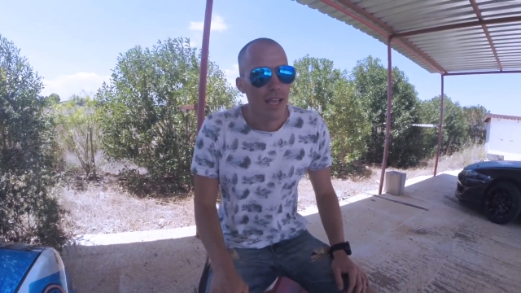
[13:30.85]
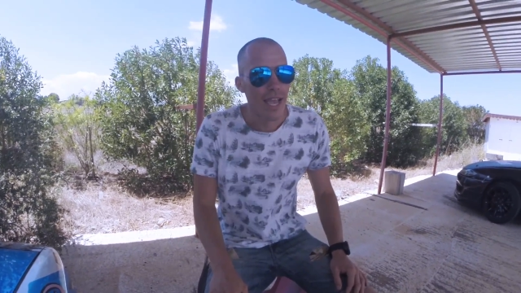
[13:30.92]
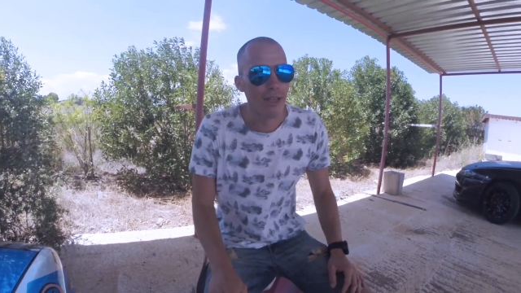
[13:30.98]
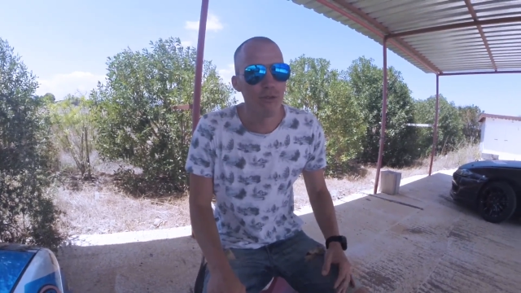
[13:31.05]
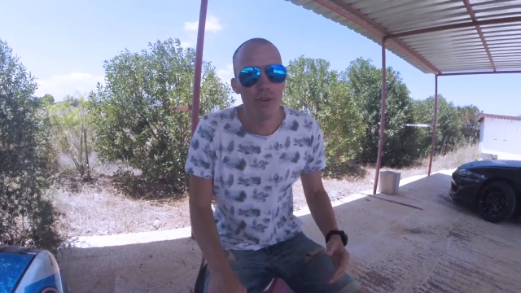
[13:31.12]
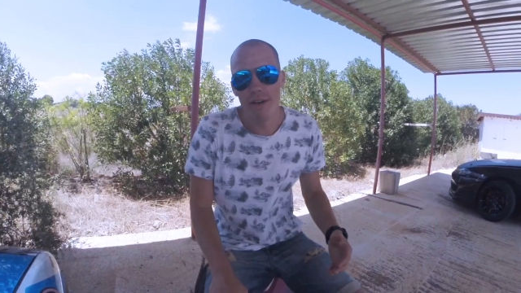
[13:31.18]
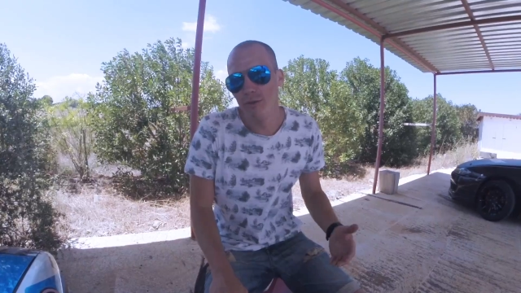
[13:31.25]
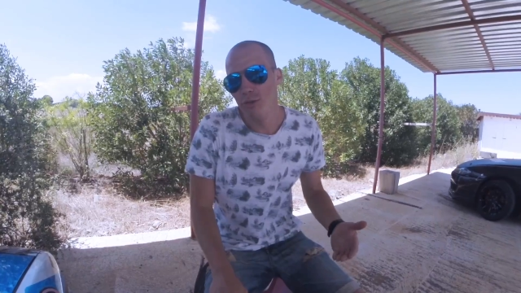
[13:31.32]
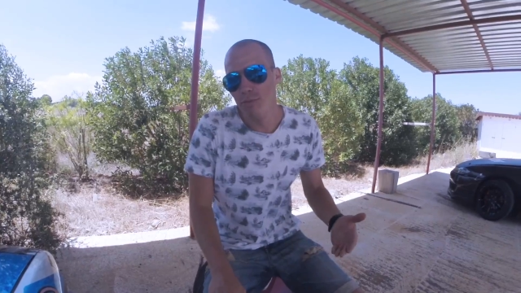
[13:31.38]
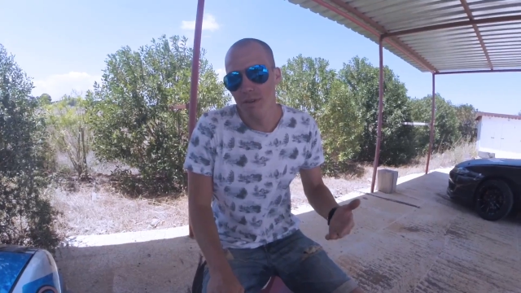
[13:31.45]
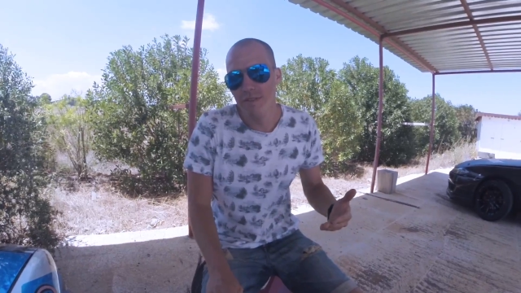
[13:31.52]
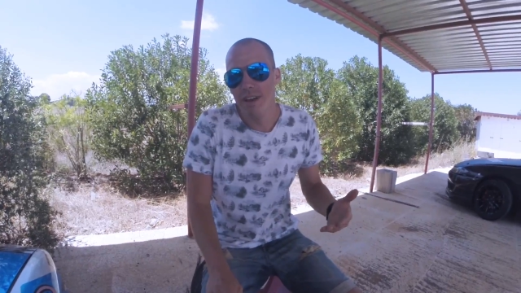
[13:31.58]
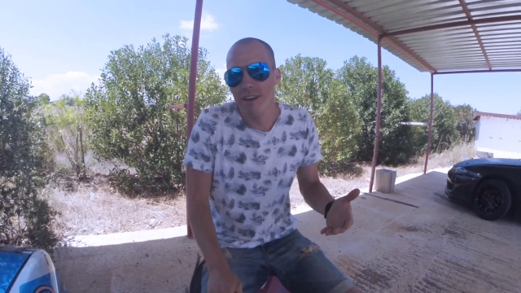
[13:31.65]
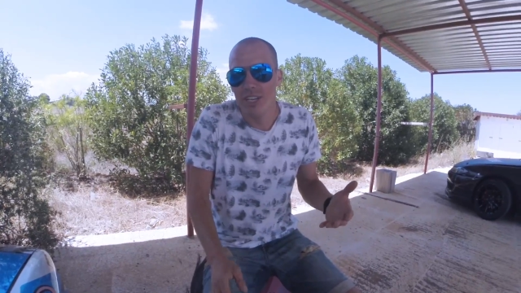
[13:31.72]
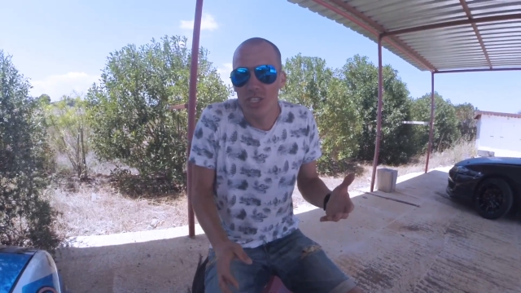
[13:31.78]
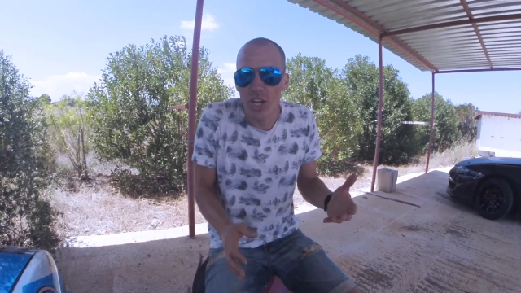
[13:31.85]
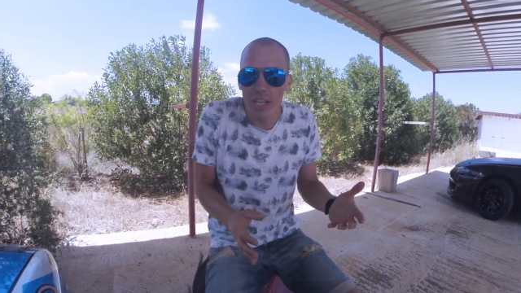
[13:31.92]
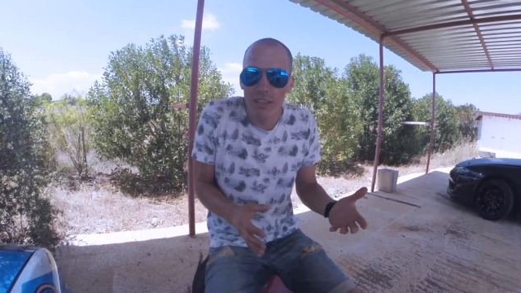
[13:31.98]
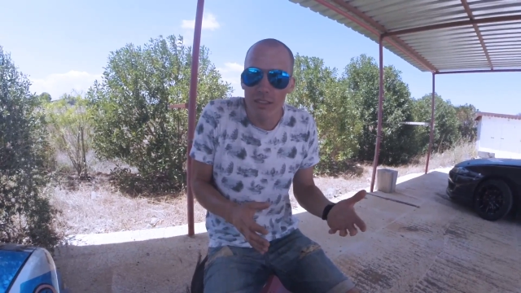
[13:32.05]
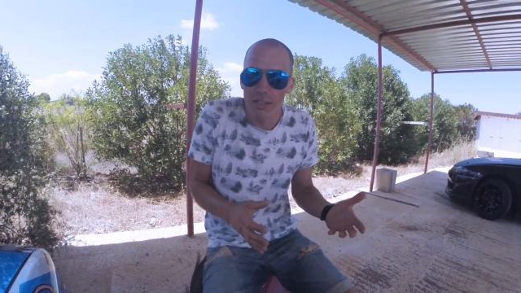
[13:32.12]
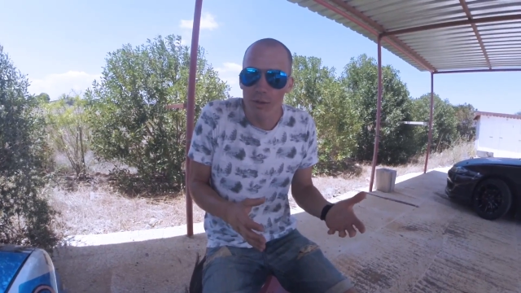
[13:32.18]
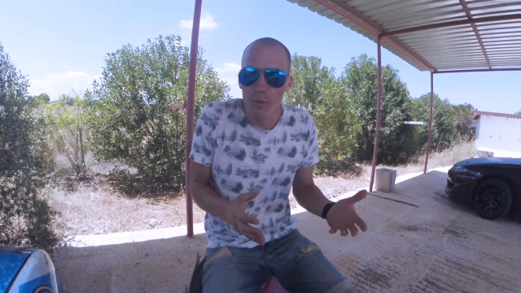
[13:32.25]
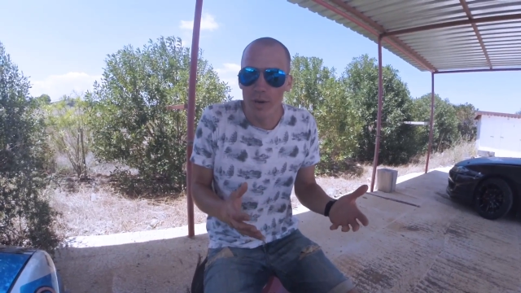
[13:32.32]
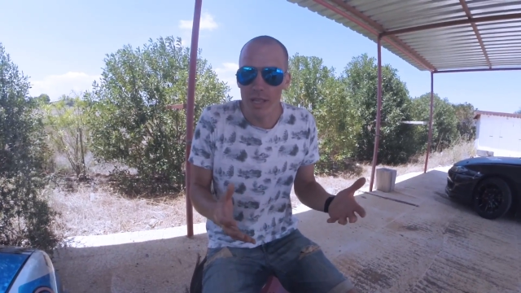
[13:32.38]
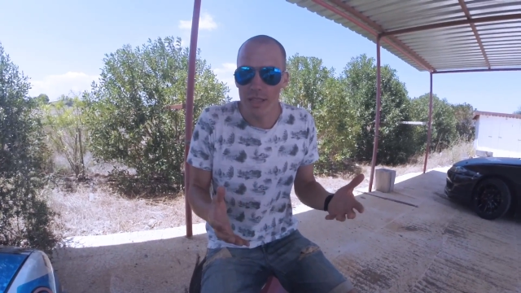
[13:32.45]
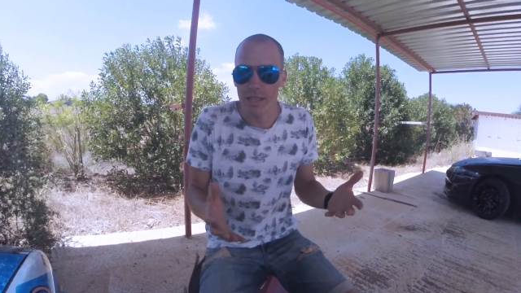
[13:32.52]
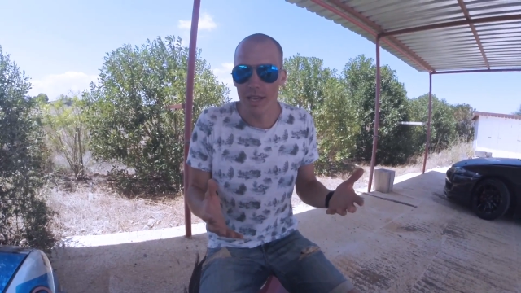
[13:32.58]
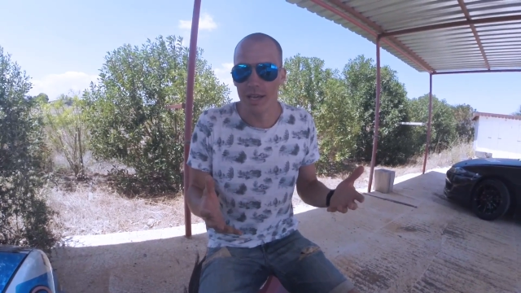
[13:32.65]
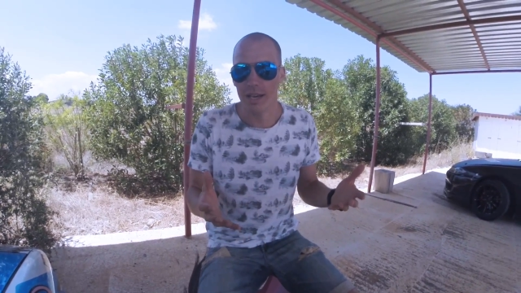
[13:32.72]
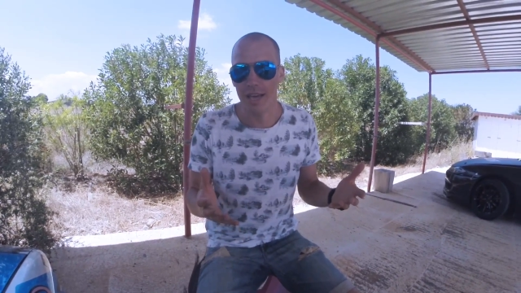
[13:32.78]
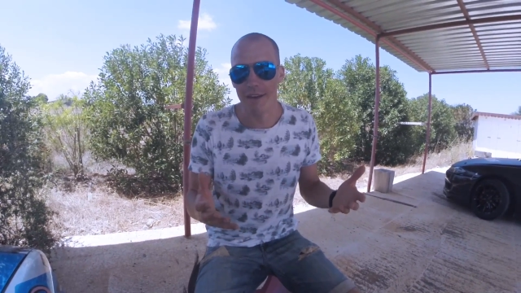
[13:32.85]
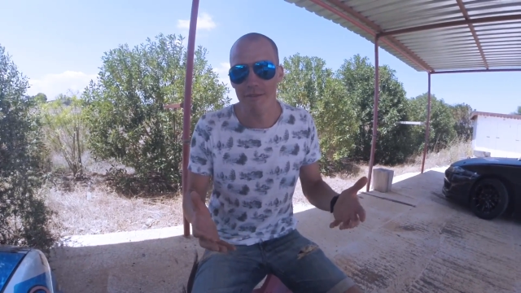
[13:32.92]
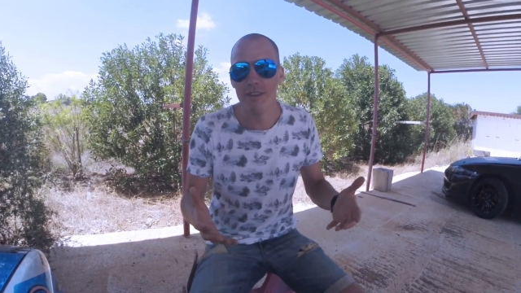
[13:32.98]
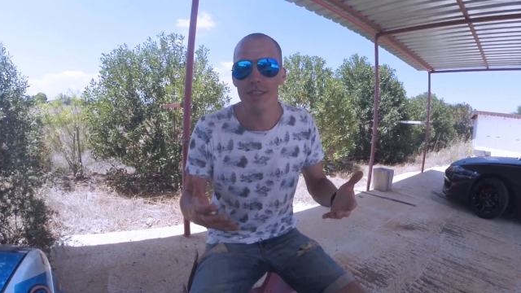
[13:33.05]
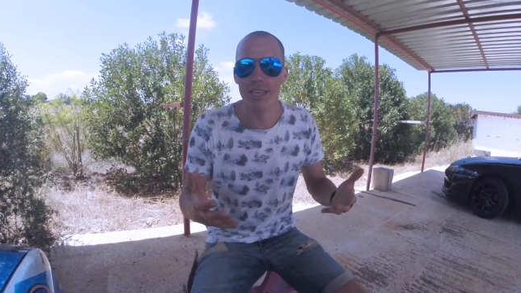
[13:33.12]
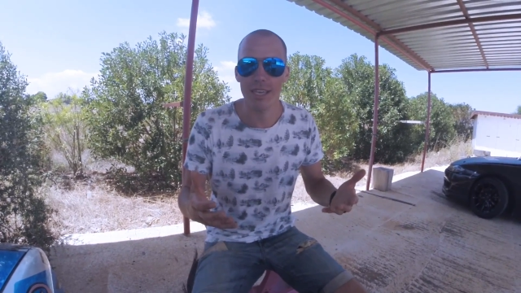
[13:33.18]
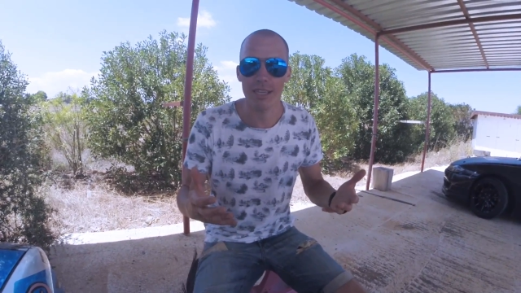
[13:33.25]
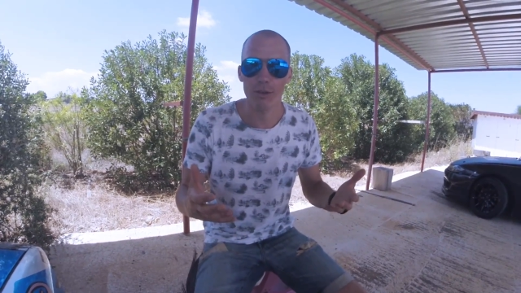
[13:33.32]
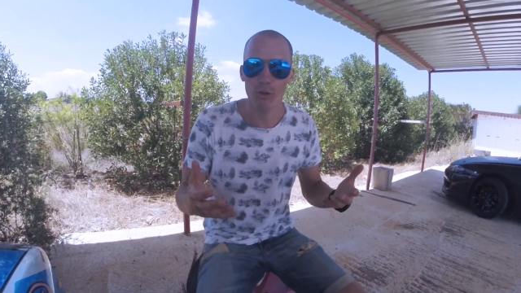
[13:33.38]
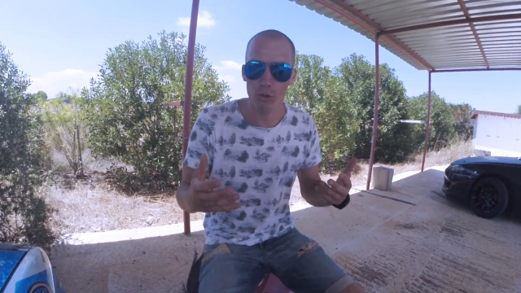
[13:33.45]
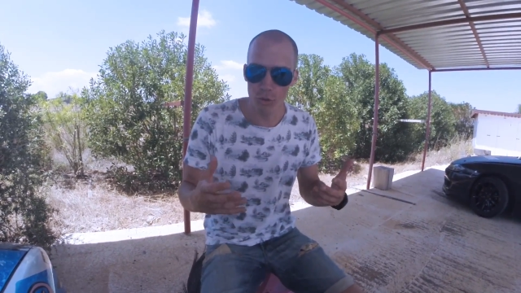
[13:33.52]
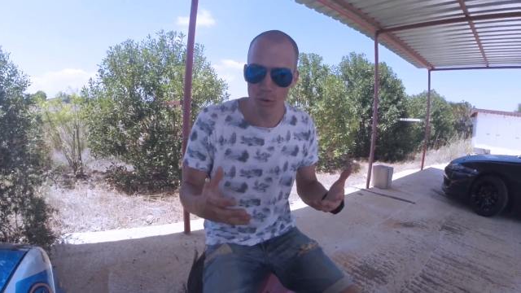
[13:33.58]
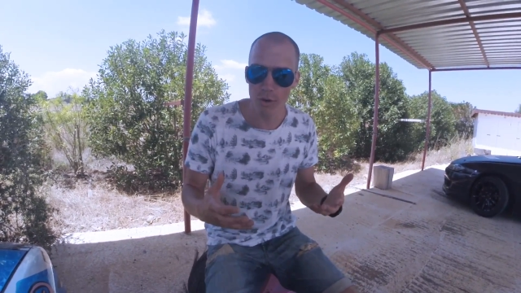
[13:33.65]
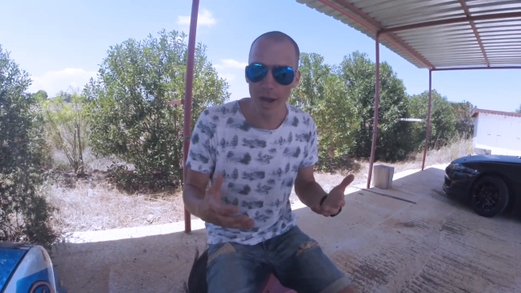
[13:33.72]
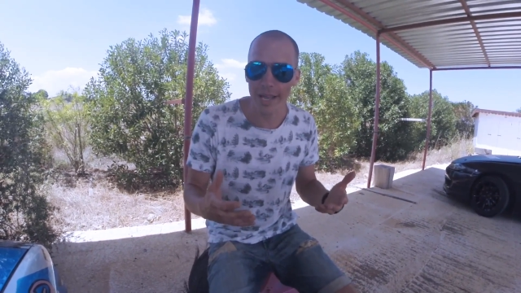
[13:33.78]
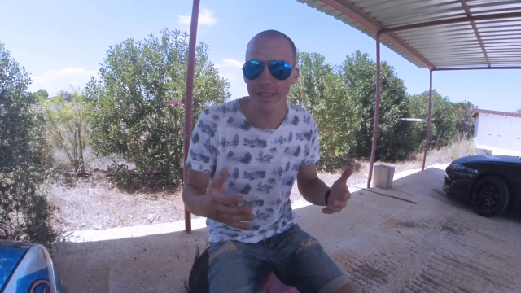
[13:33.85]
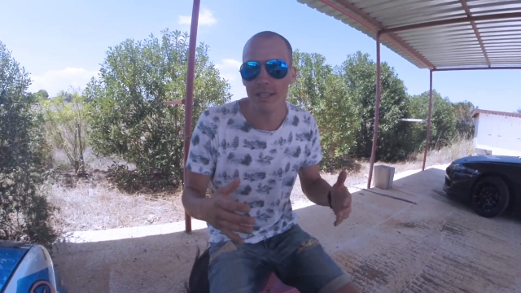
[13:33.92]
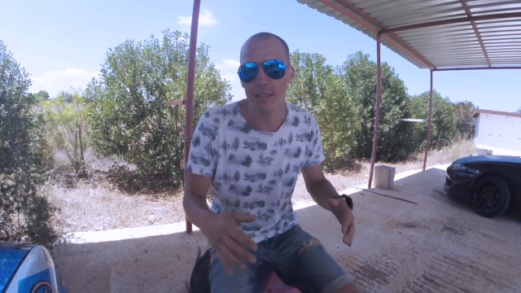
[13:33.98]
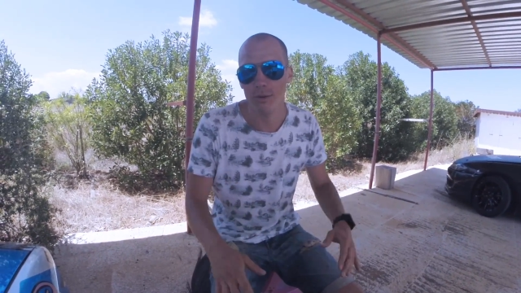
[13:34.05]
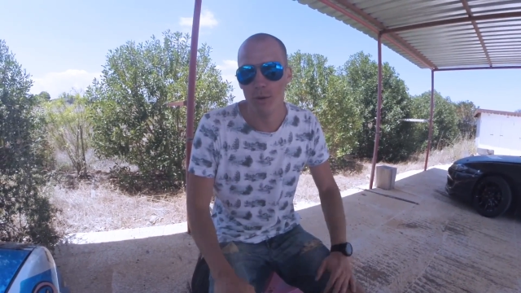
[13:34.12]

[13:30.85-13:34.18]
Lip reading: and you have to be very gentle with everything you do under